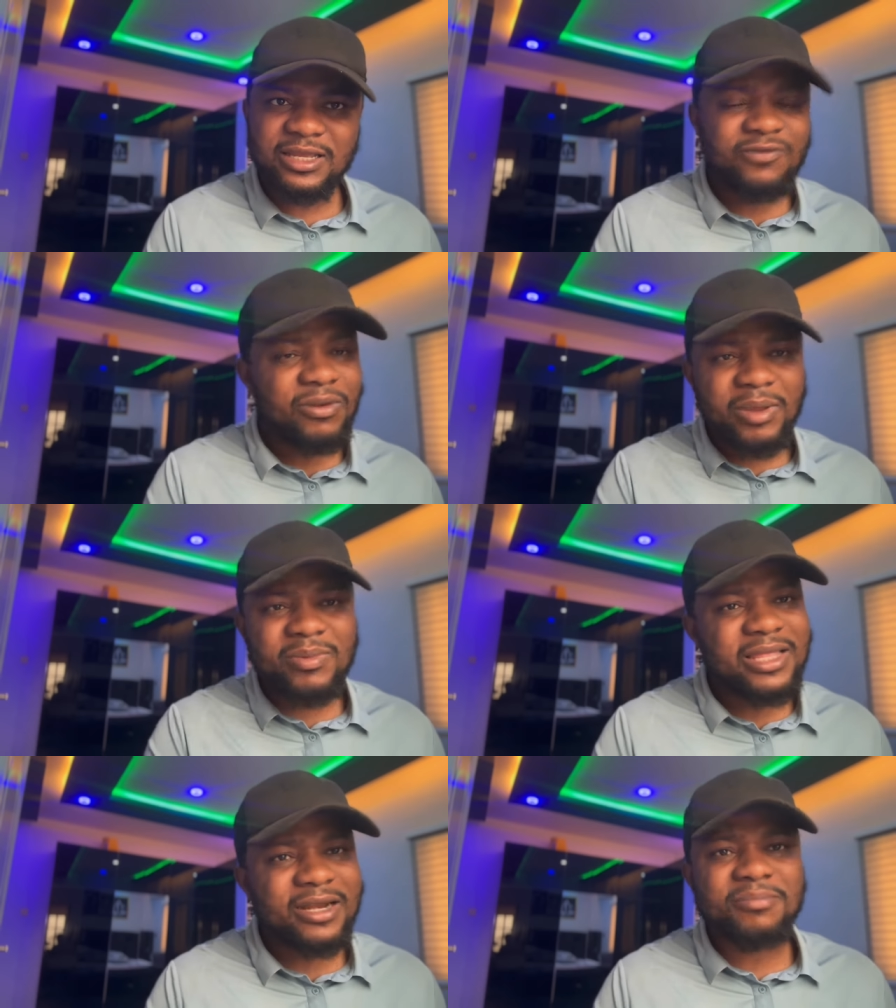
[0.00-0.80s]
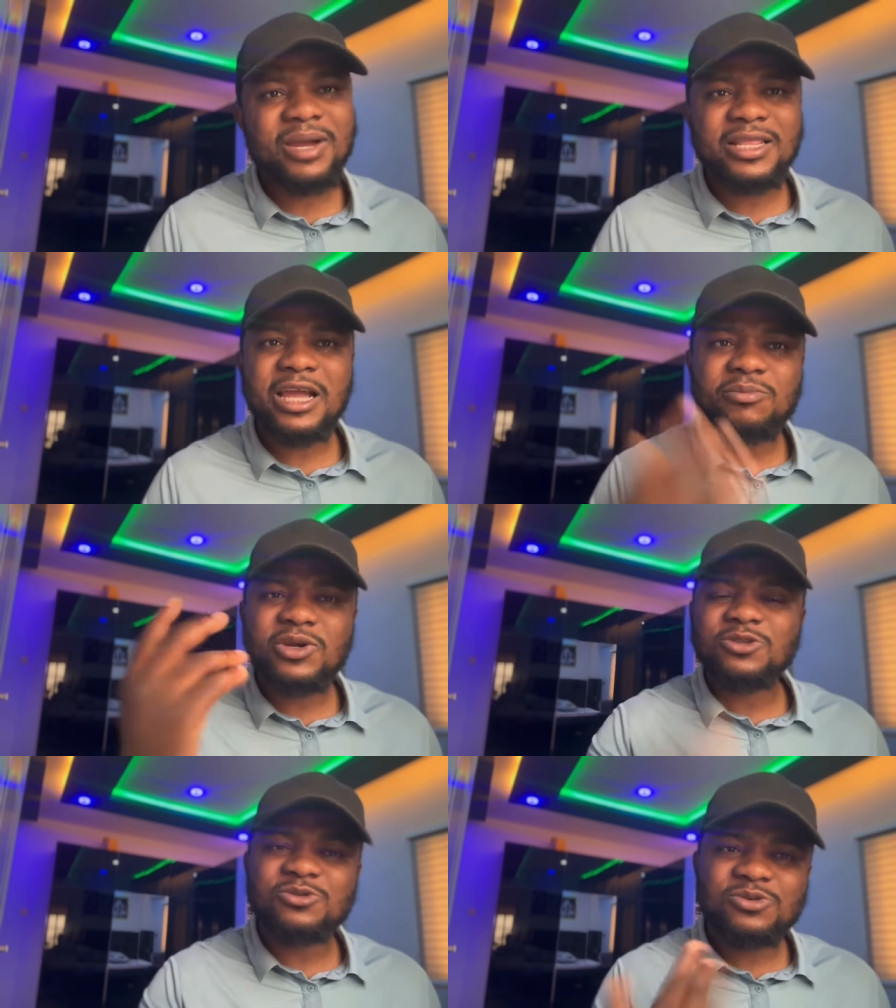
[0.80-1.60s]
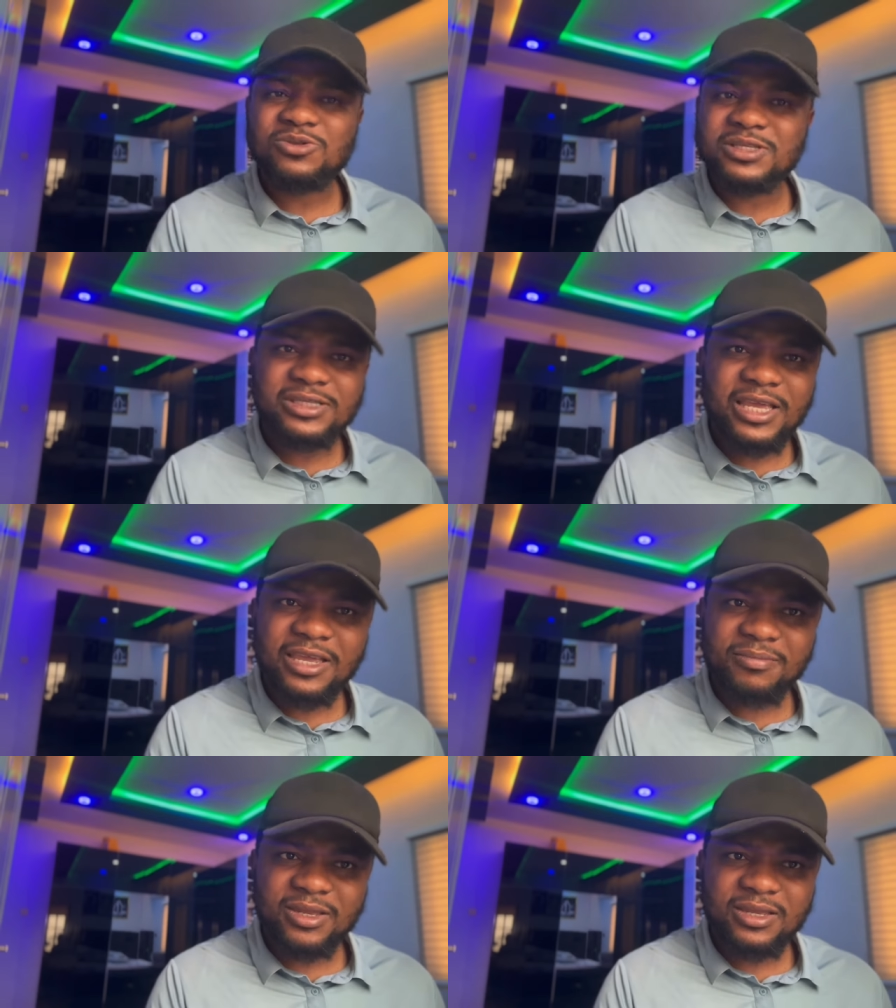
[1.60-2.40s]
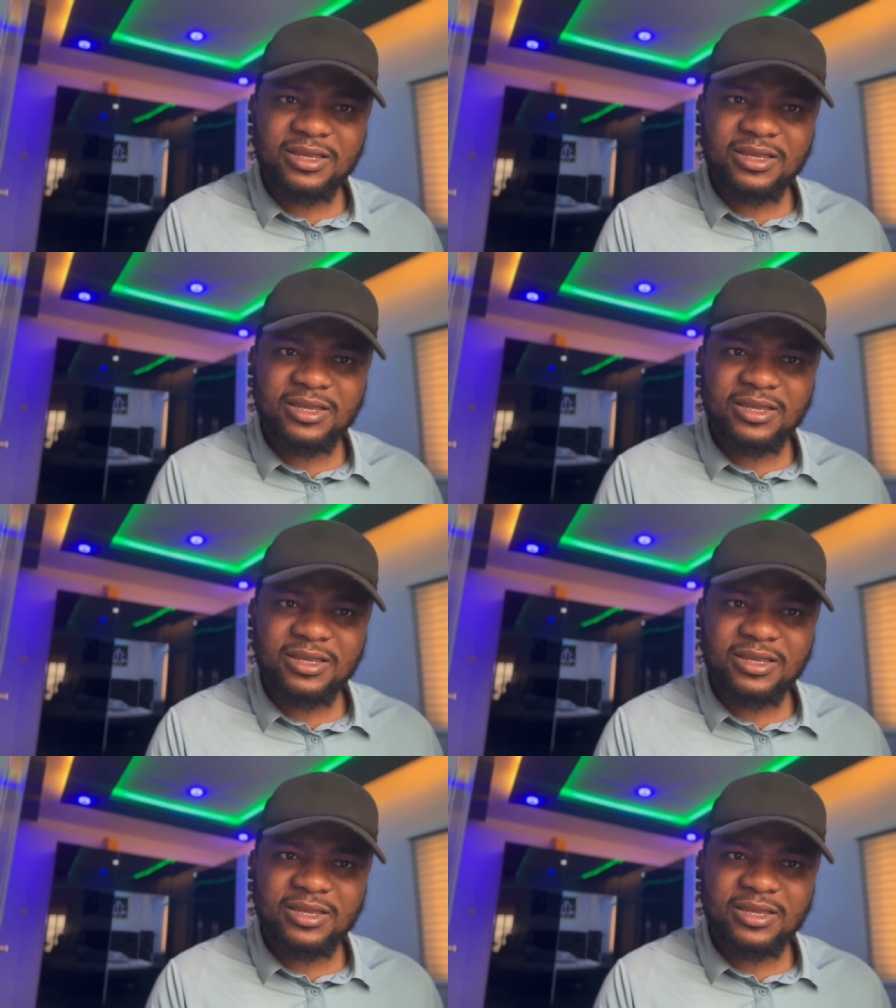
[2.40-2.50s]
Even maybe Naira Marley, I'm going to do the same.